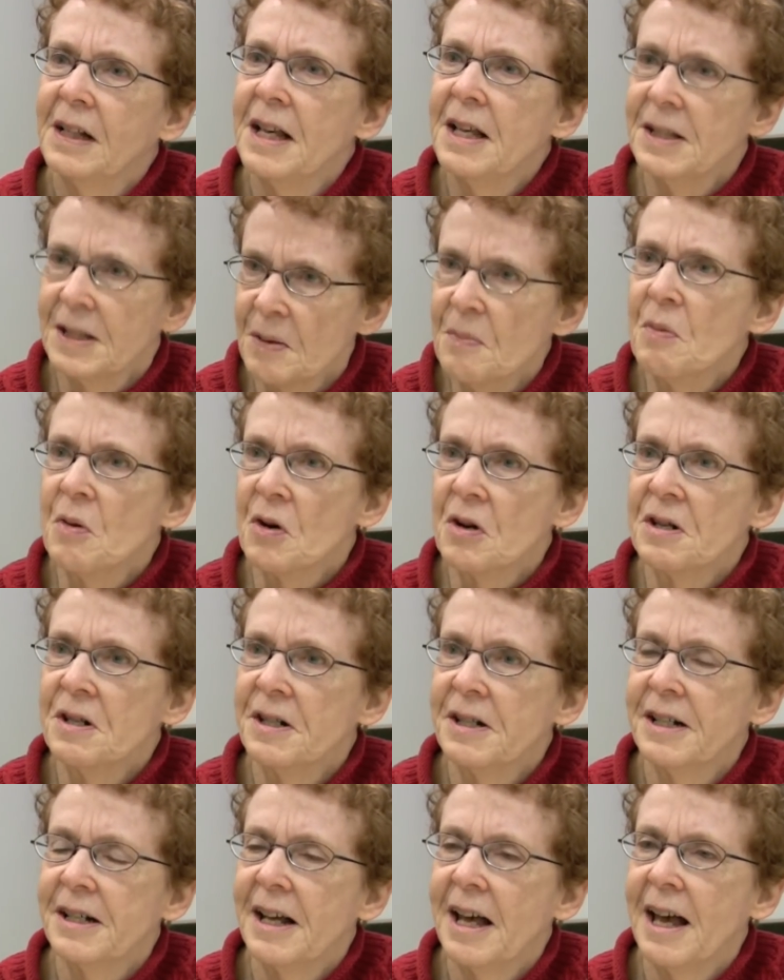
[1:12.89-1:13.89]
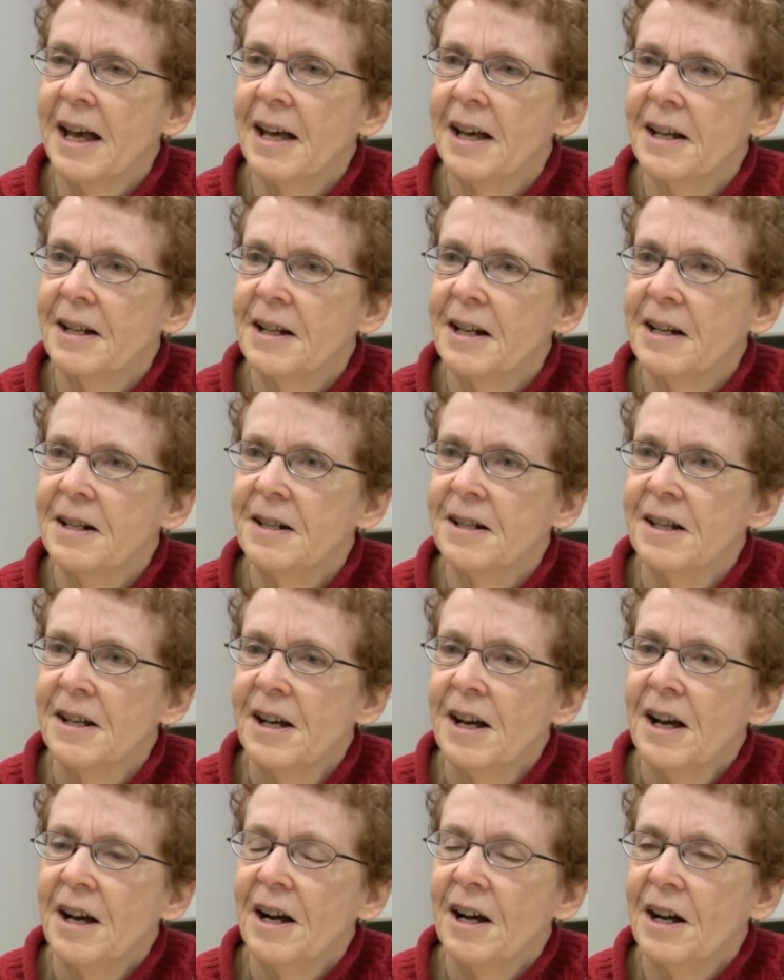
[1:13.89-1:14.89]
is important, and
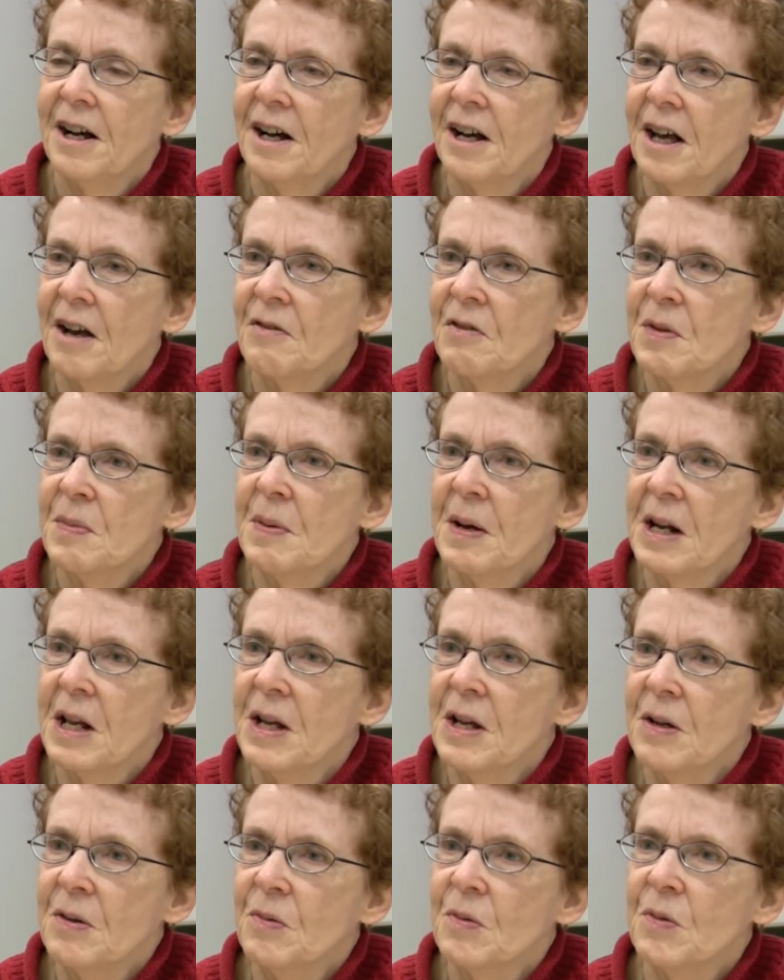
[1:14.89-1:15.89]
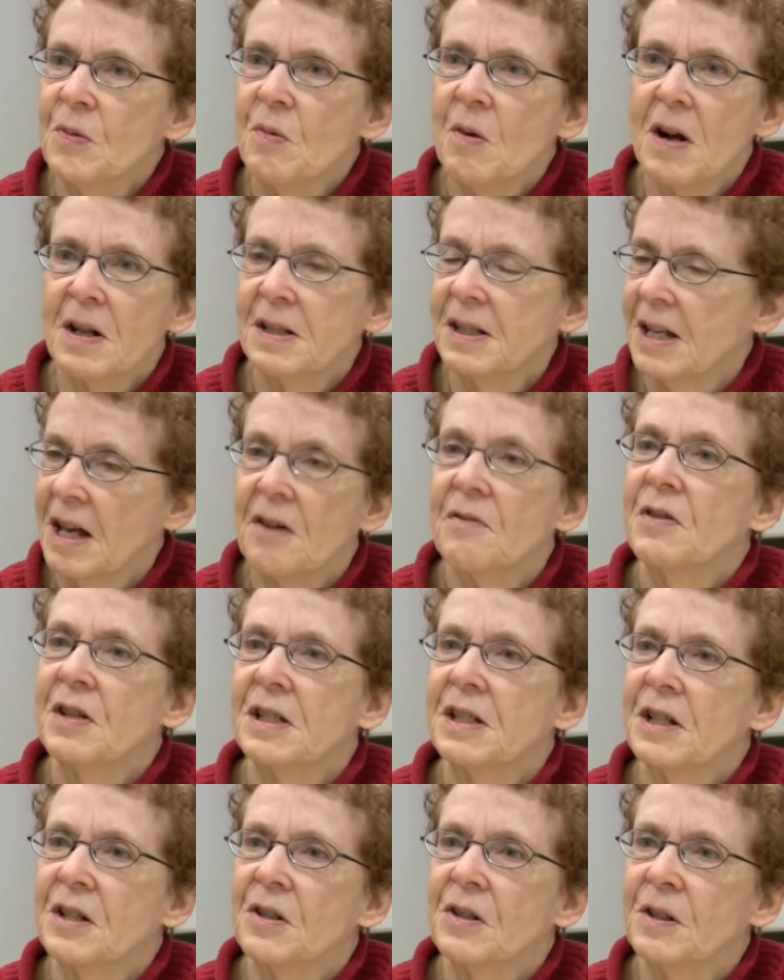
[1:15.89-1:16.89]
uh, everybody wants every
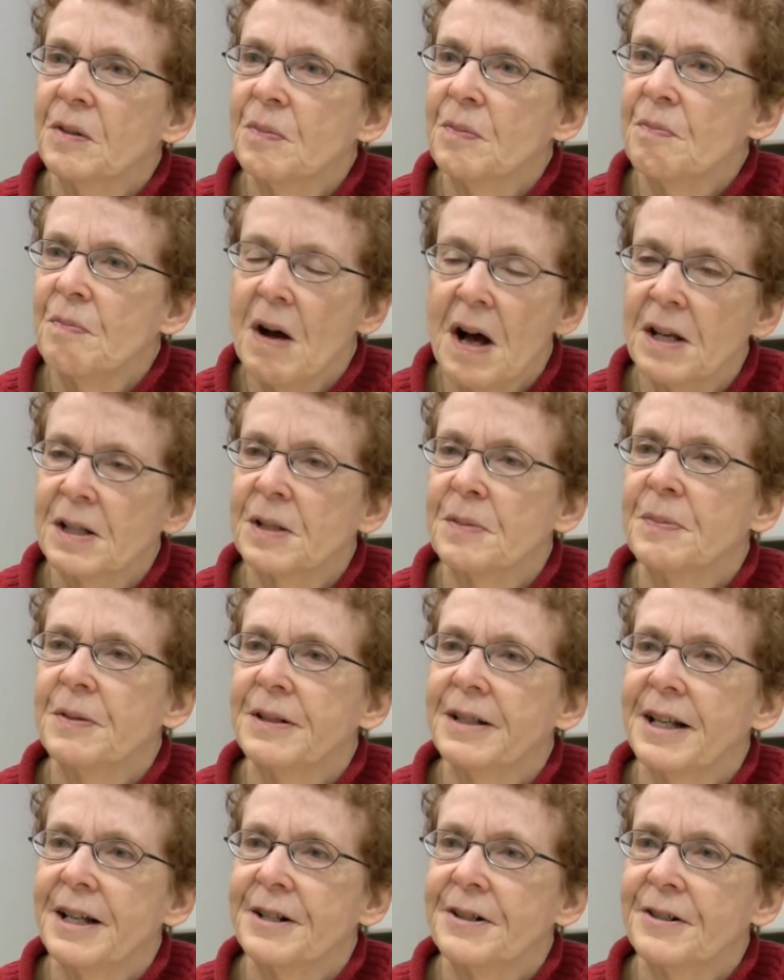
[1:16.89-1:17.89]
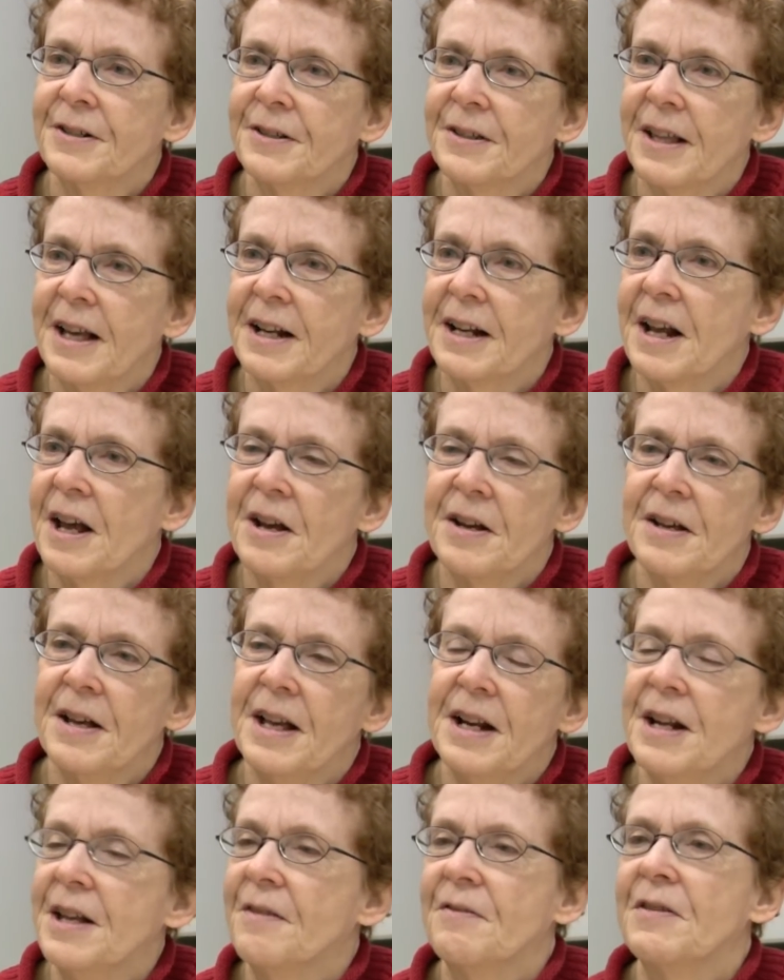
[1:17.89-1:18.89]
single possible letter that
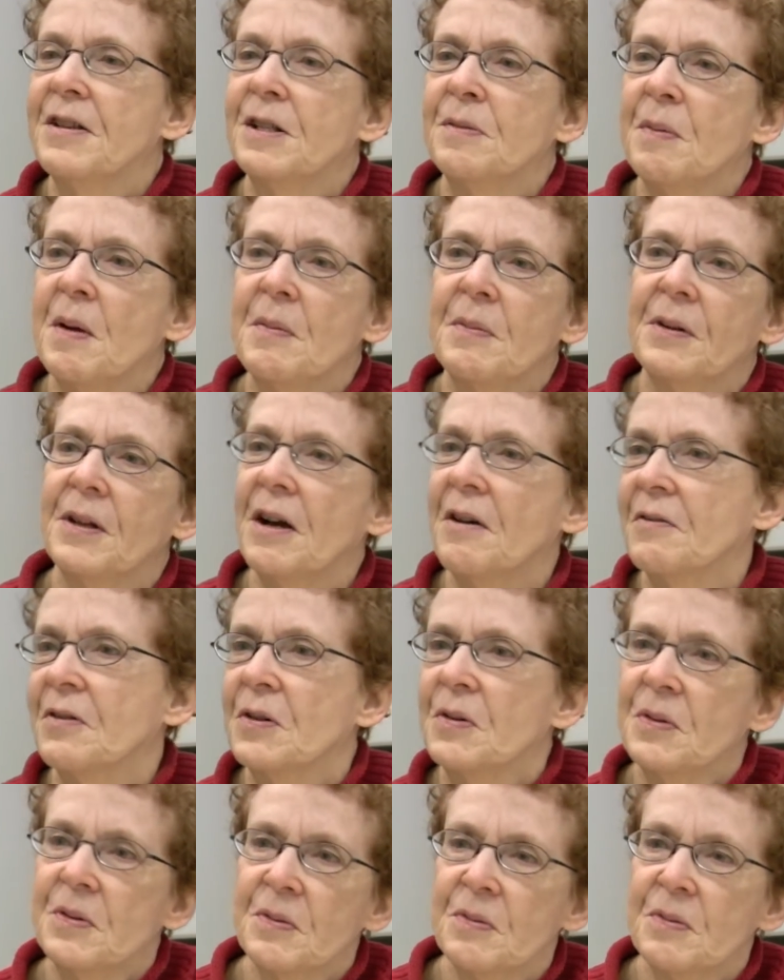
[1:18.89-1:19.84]
any of these people ever